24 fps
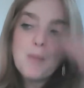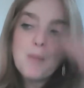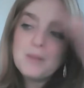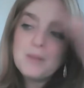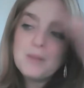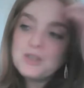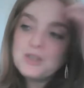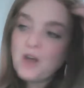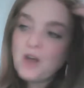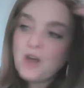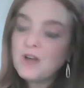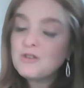
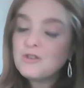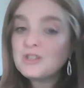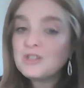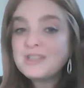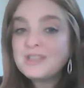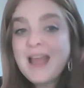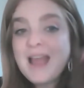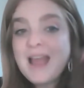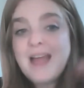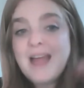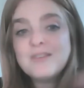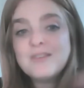But to
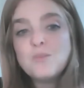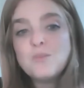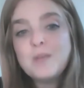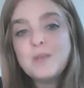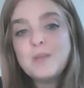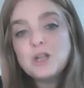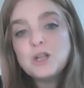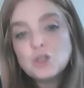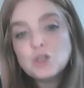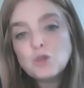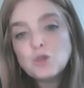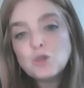understand it, we
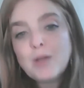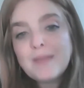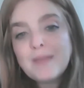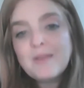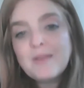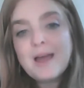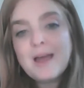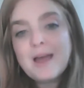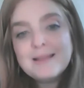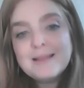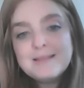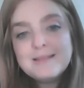could just look
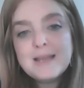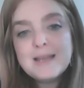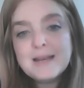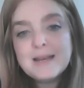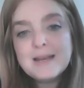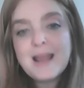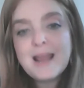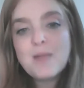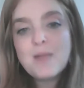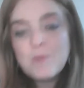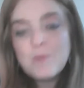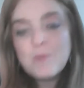at a
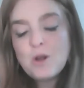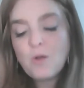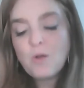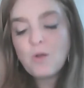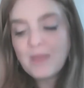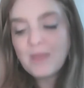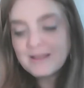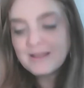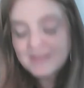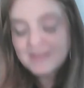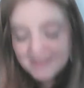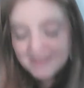DNA. We know
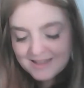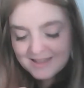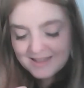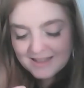that,